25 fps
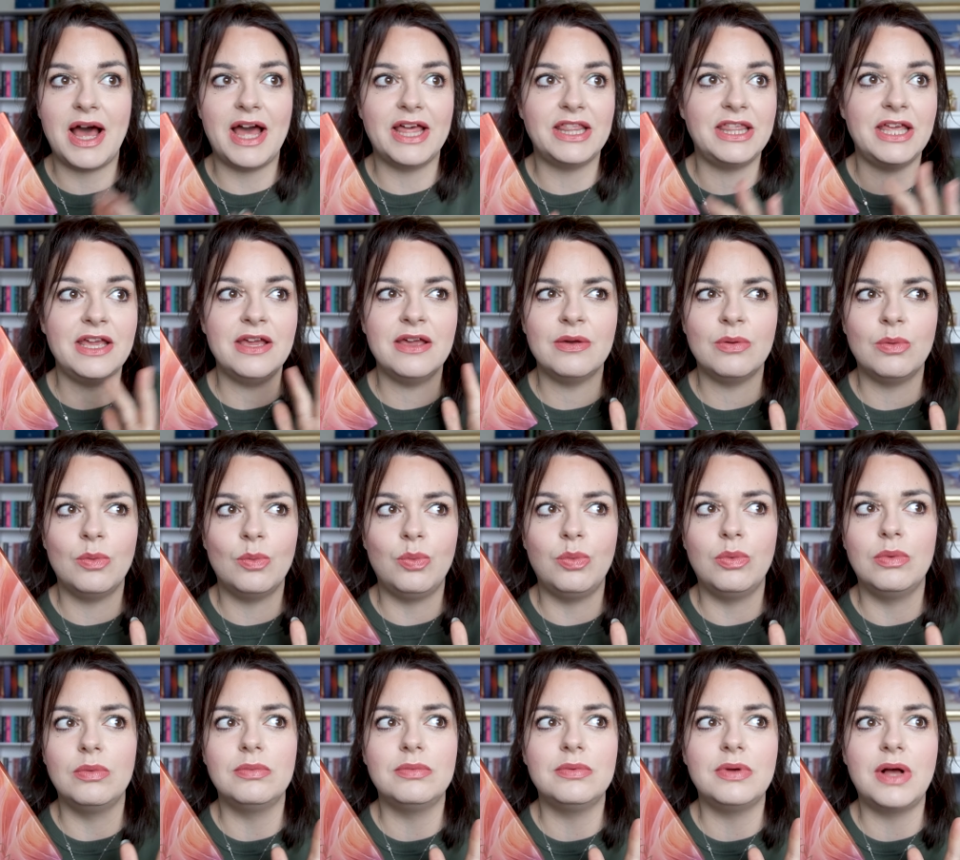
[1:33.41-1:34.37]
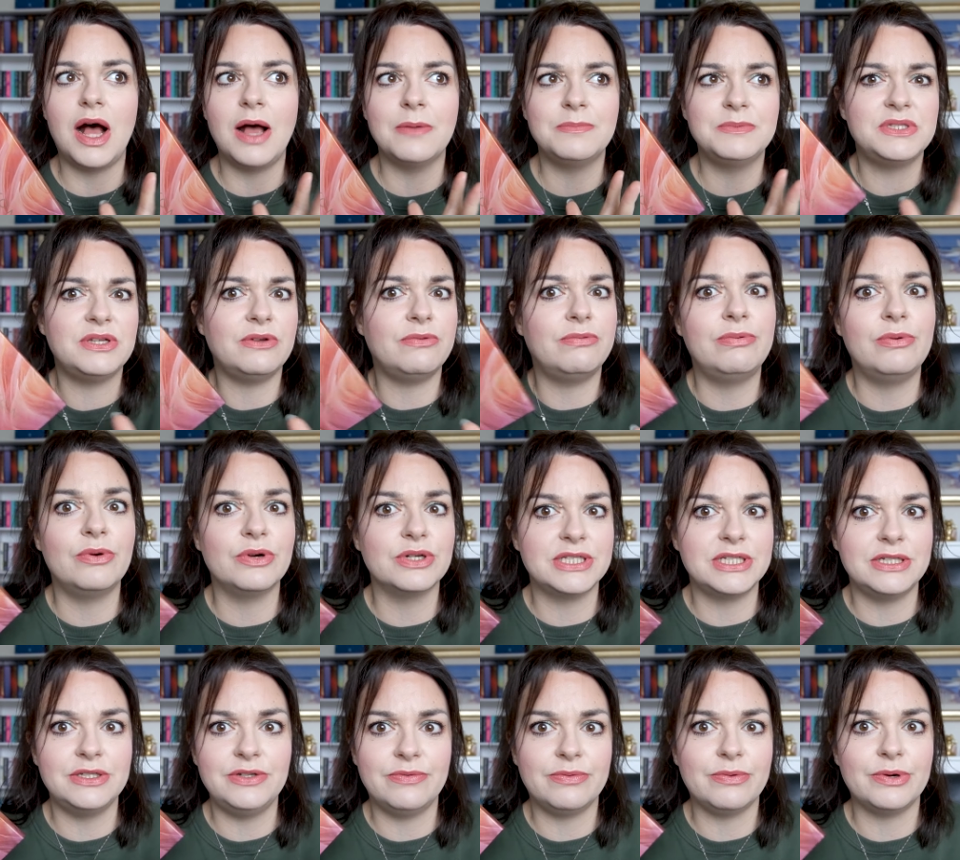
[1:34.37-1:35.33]
I think up to
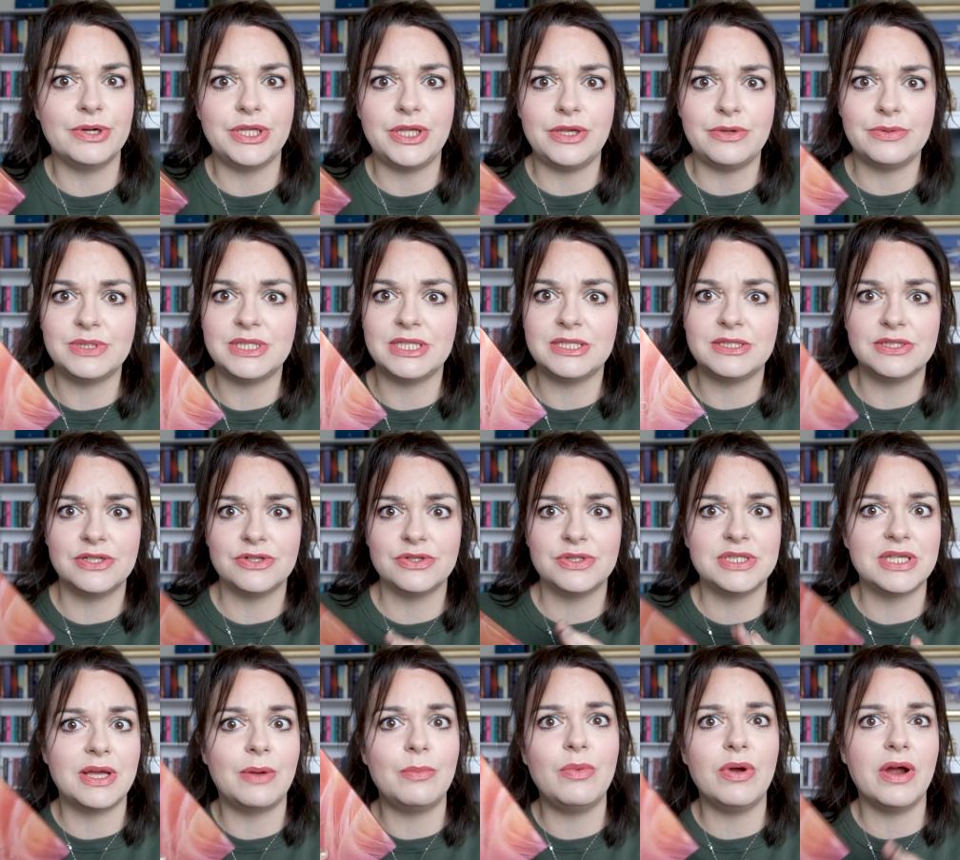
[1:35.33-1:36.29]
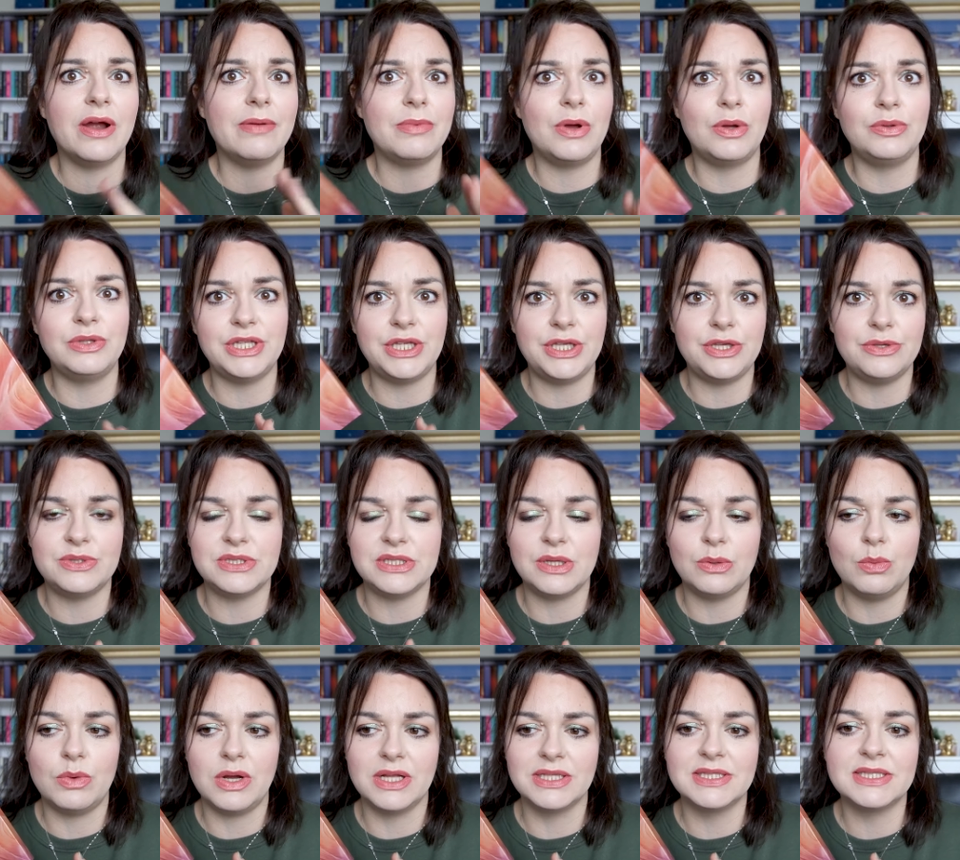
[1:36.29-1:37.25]
four uses. There's some where I've only used
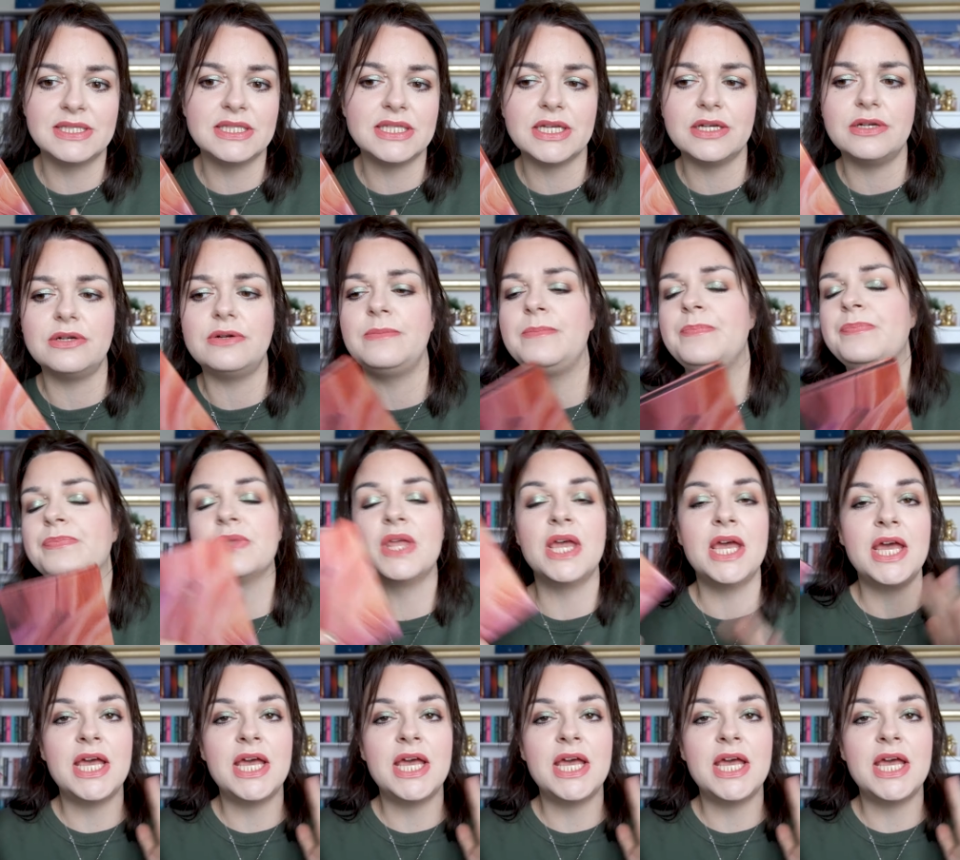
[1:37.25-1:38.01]
it once still.